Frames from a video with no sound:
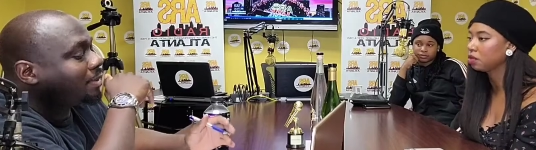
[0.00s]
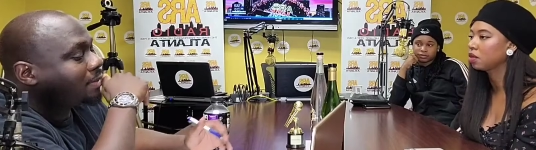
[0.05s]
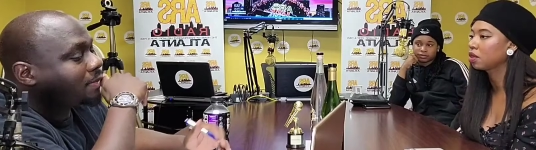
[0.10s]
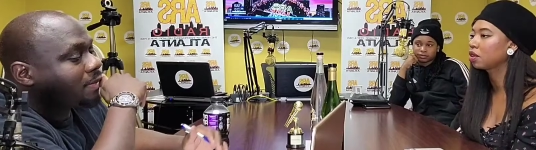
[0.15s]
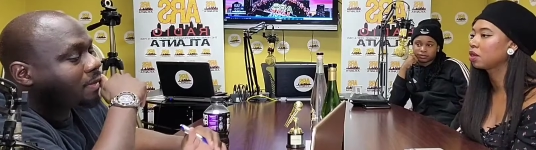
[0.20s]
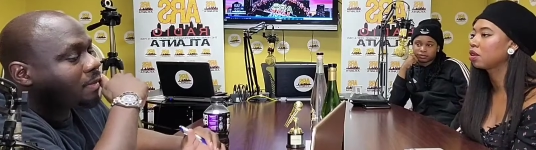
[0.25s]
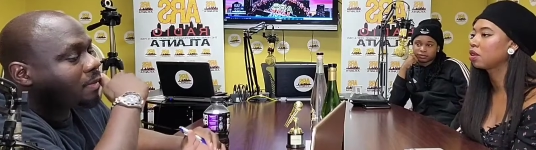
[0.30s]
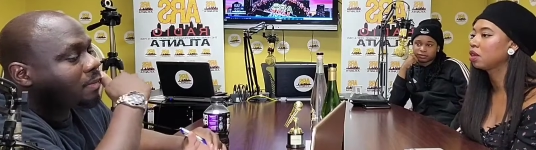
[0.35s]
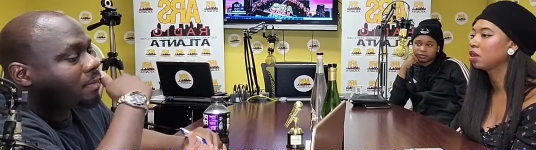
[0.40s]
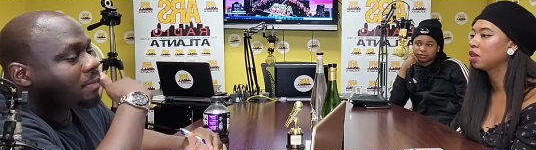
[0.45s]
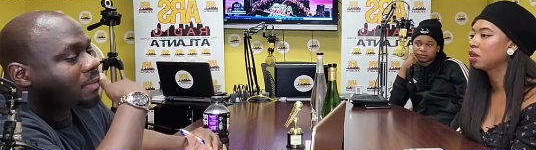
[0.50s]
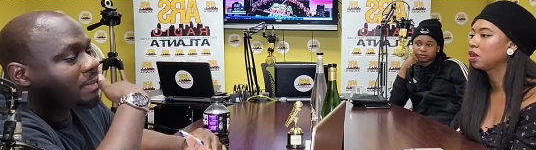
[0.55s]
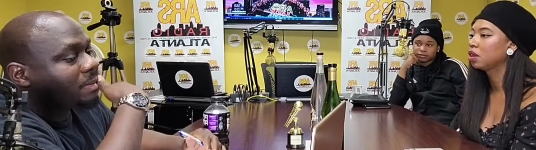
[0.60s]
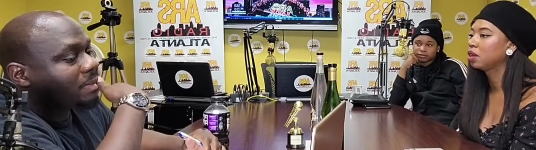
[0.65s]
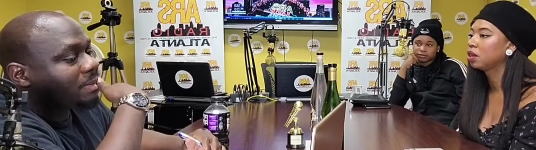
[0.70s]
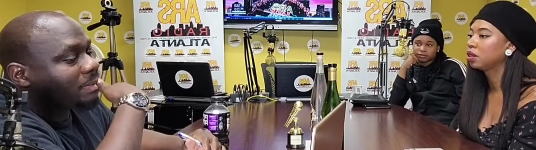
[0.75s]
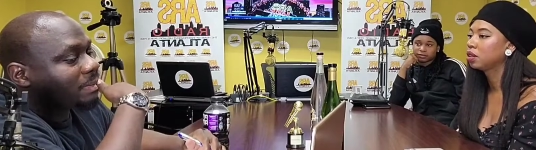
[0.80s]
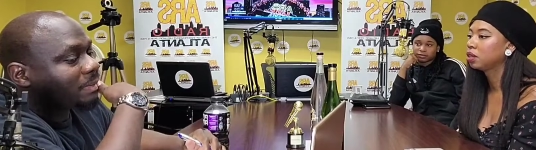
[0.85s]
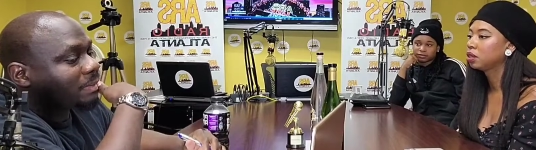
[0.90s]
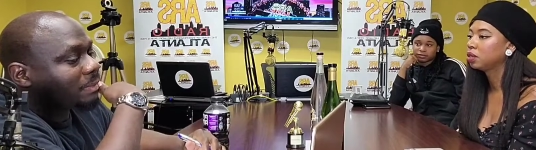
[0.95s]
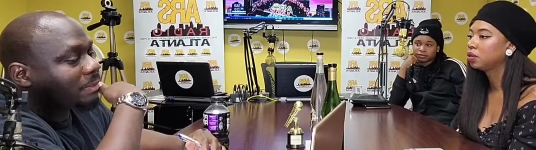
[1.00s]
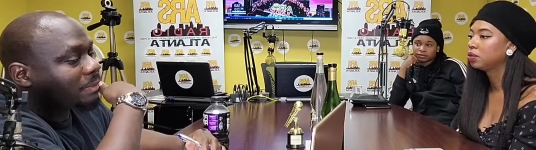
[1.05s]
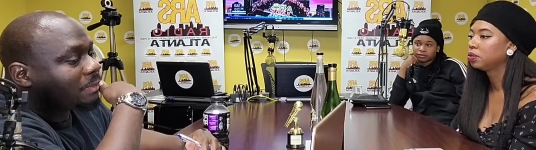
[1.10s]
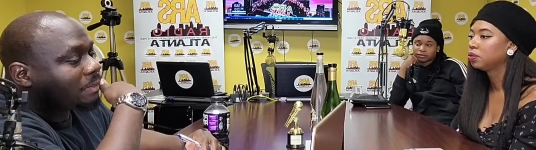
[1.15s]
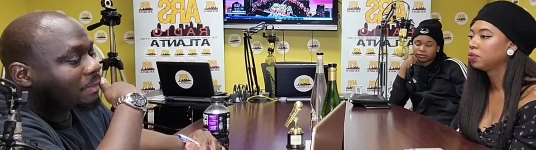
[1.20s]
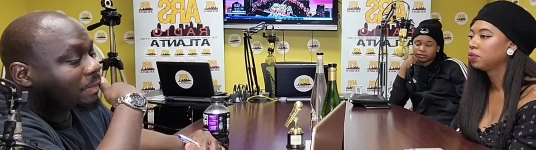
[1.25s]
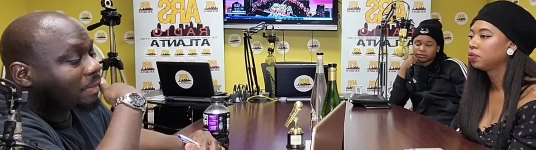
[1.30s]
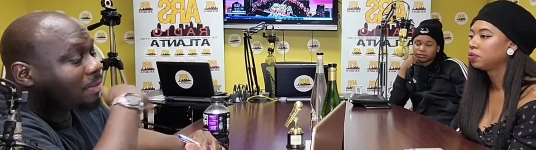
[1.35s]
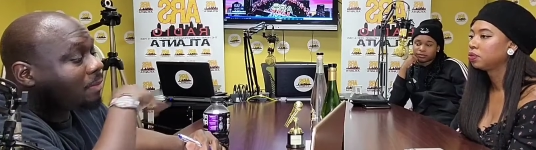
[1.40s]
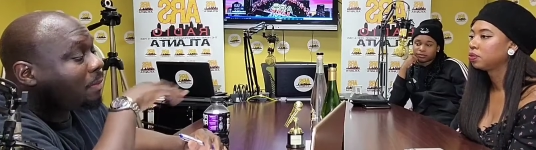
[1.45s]
Speaker 1: it's cool because um,
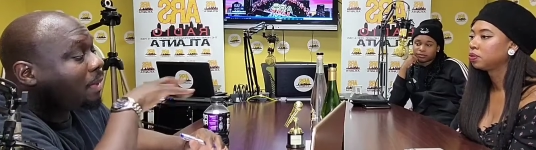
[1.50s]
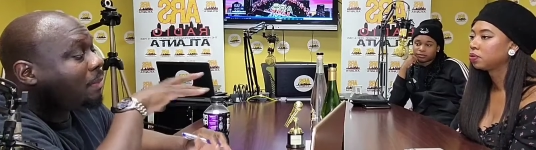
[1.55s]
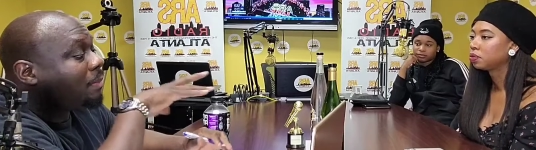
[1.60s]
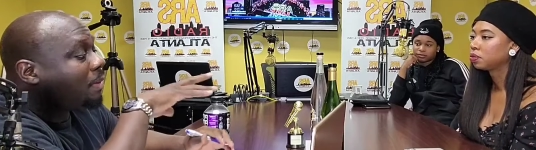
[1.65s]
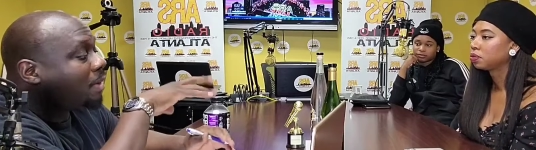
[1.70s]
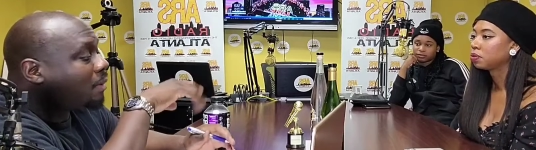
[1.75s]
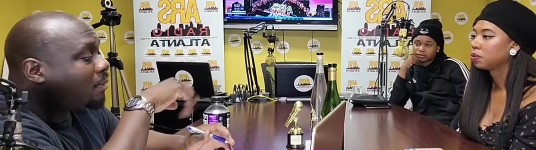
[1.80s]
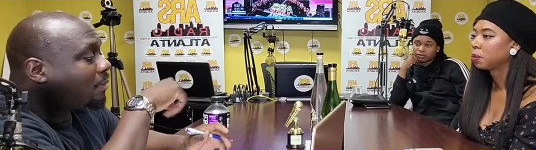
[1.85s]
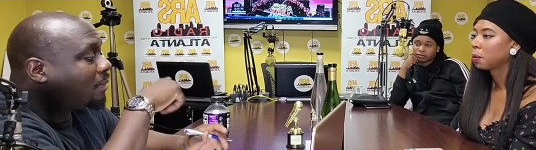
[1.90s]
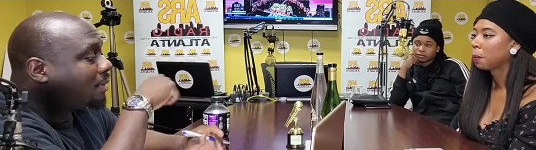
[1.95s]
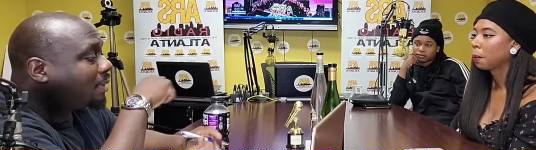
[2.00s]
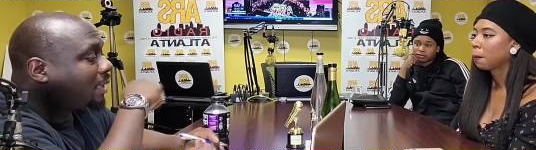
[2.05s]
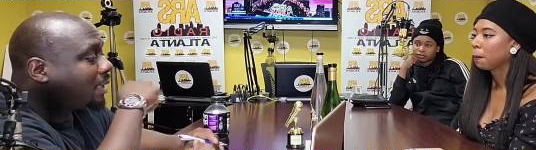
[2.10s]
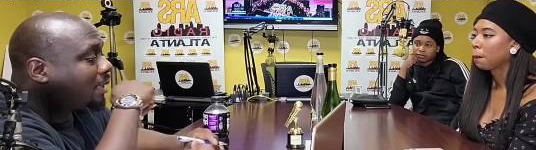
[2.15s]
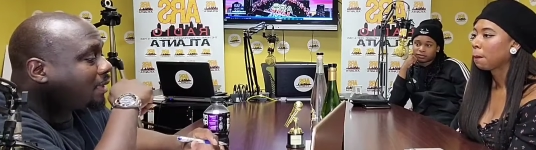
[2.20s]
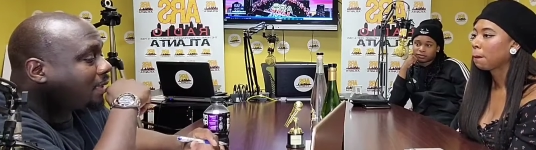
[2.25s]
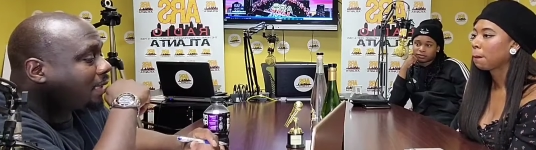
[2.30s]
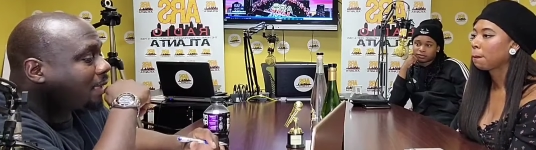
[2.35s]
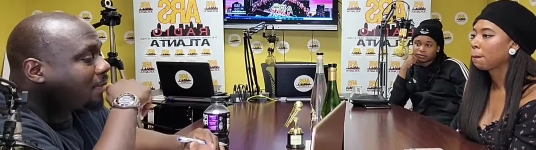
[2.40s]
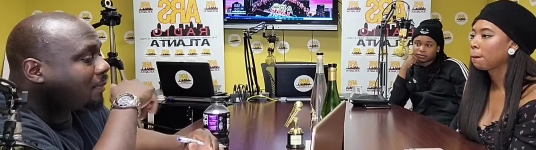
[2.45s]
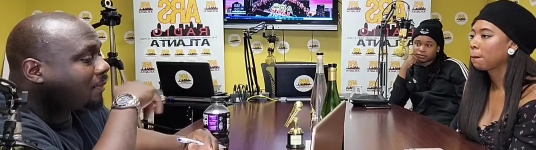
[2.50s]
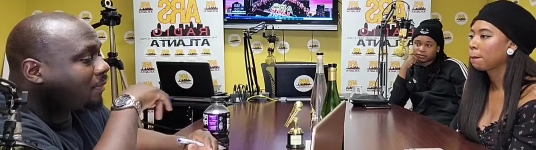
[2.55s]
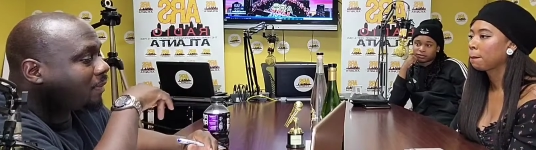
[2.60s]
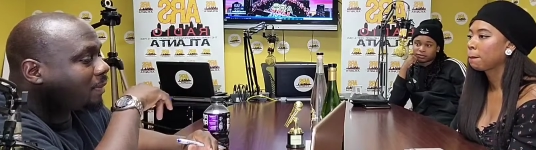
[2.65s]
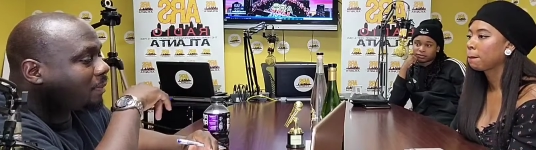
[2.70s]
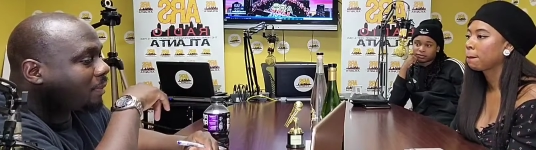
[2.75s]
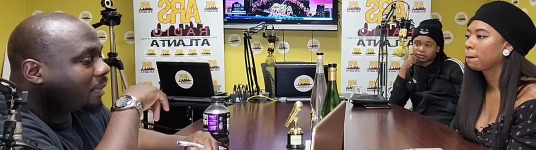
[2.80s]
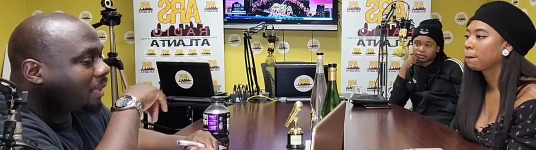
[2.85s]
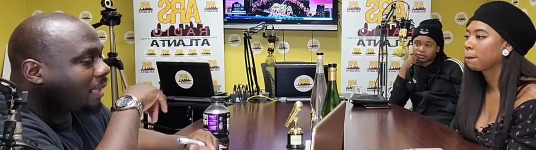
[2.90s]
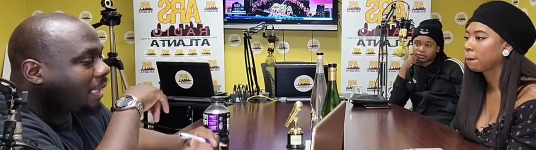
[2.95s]
my mom was that type of female.